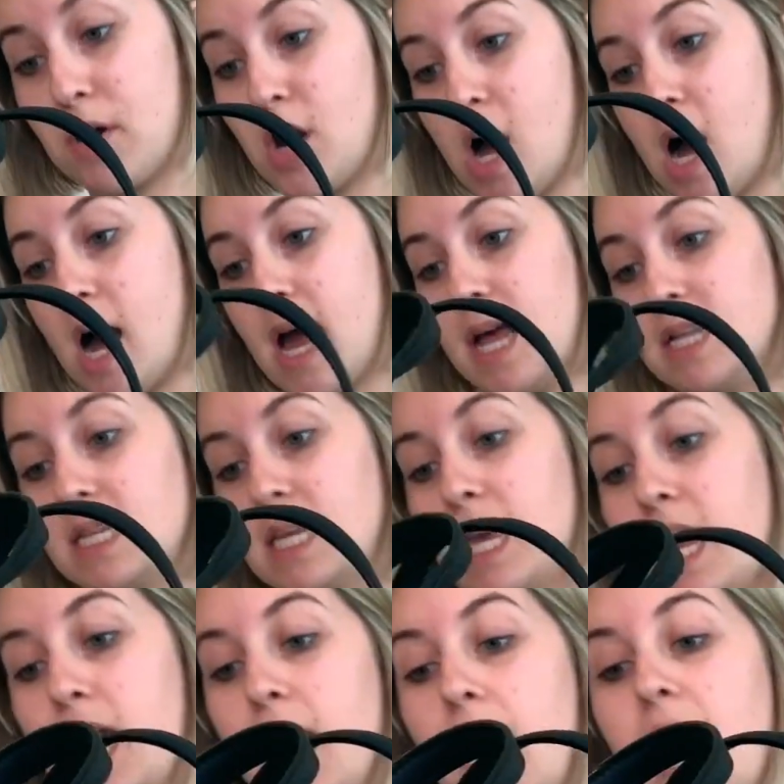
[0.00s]
or not,
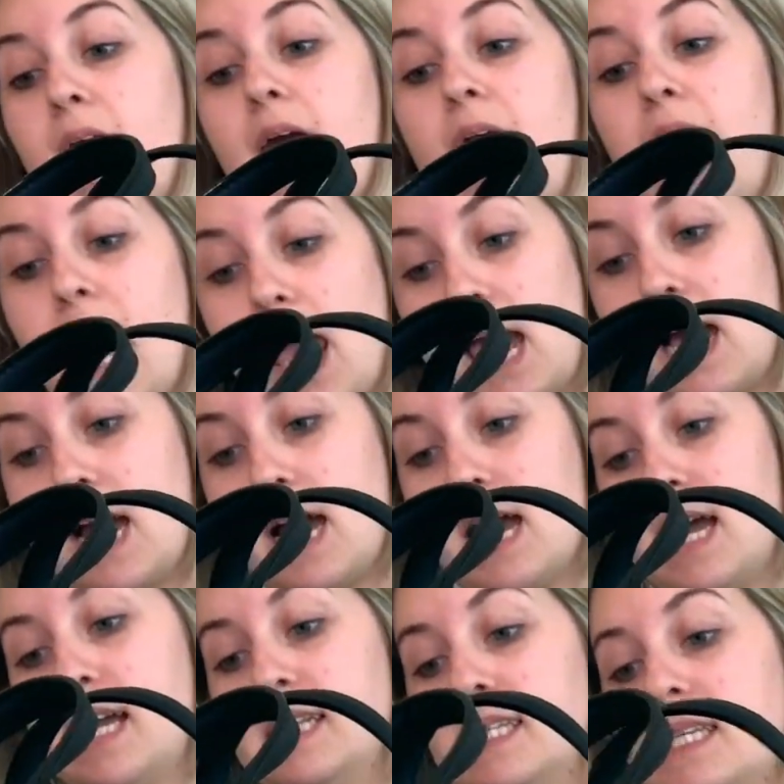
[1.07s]

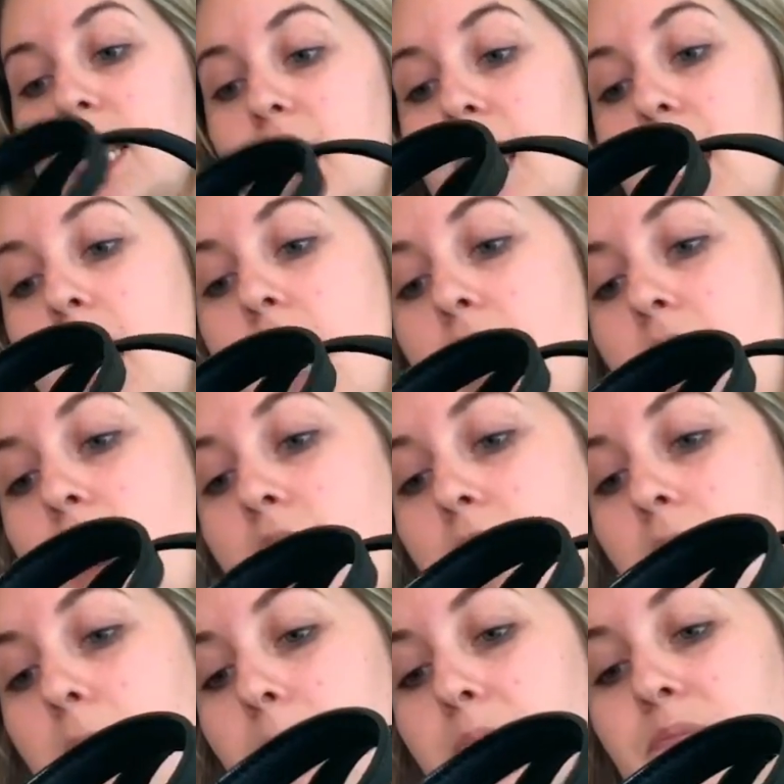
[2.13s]
and
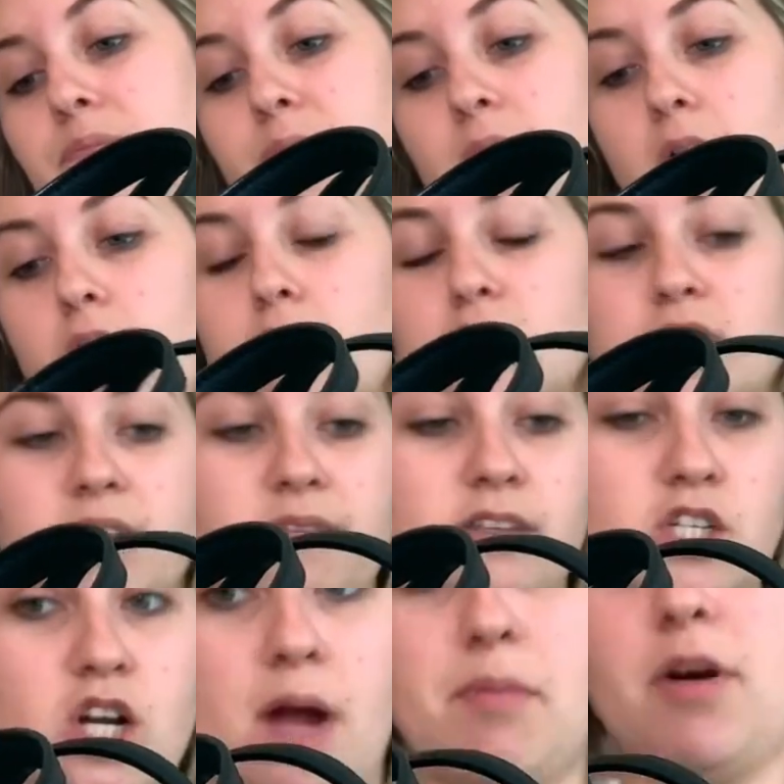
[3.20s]
um, I'll just leave the
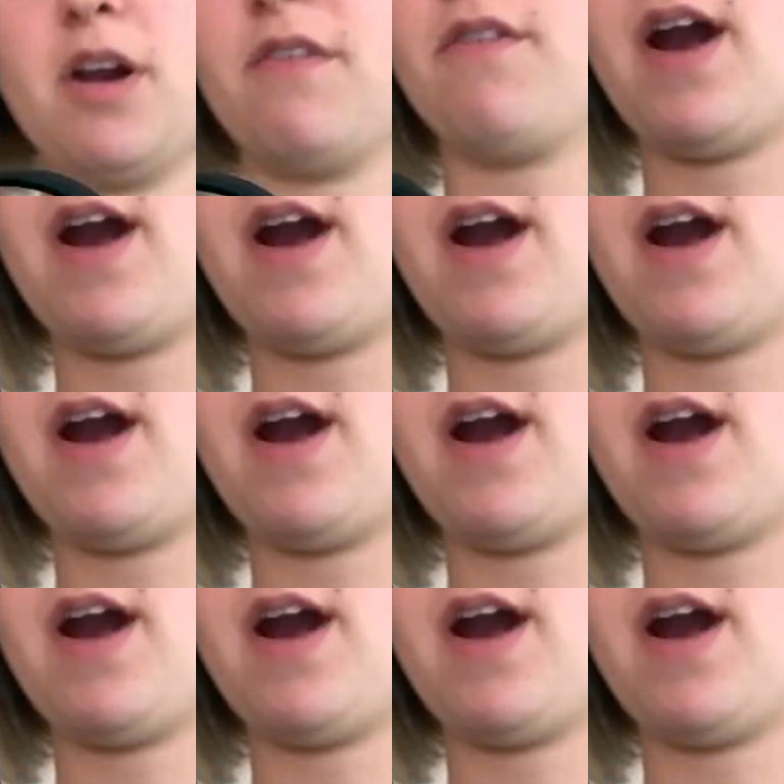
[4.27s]
strap on